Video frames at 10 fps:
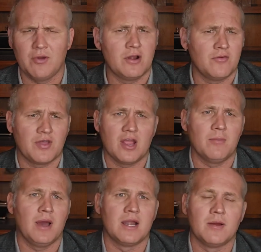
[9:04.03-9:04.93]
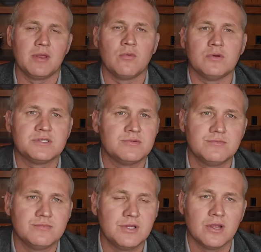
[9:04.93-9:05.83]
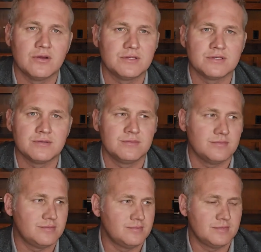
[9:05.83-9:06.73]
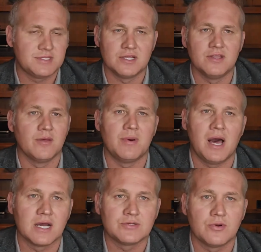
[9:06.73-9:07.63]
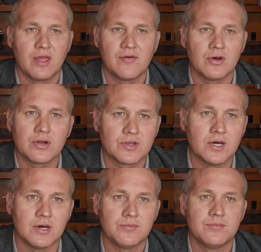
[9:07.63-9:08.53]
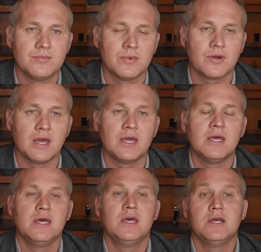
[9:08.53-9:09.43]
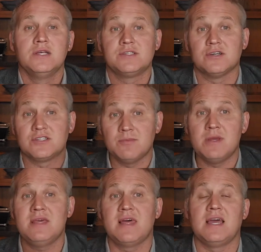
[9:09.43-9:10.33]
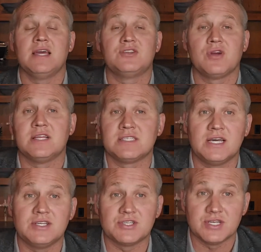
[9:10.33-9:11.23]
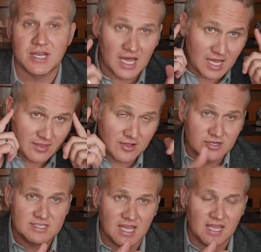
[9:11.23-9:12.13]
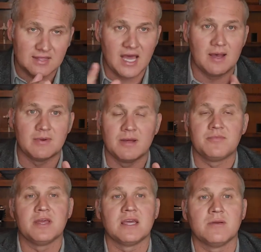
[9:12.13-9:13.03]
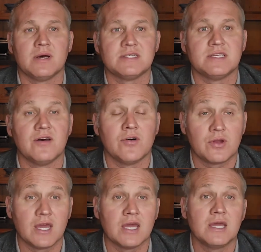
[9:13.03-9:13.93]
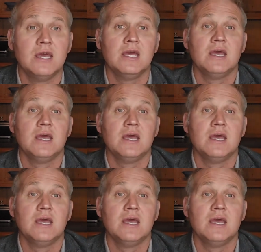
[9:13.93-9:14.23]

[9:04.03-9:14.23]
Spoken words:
we don't even care about it. I mean, it was, it's still in the box. We didn't have it hooked up. Okay? So to me, that in translation, they're saying that, but I'm thinking to myself, okay,